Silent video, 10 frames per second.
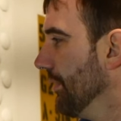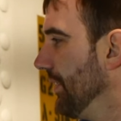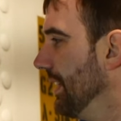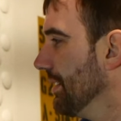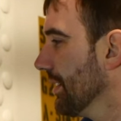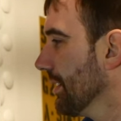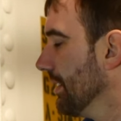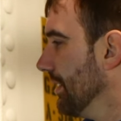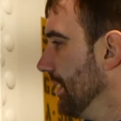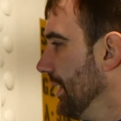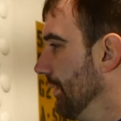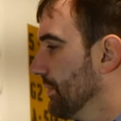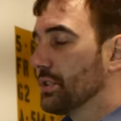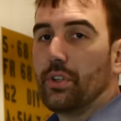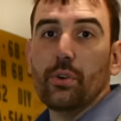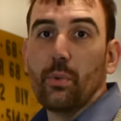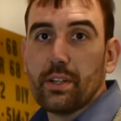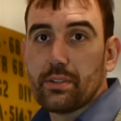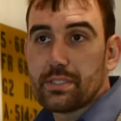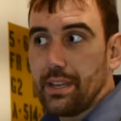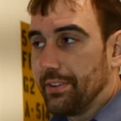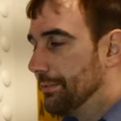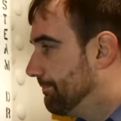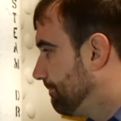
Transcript: feeder for 2107.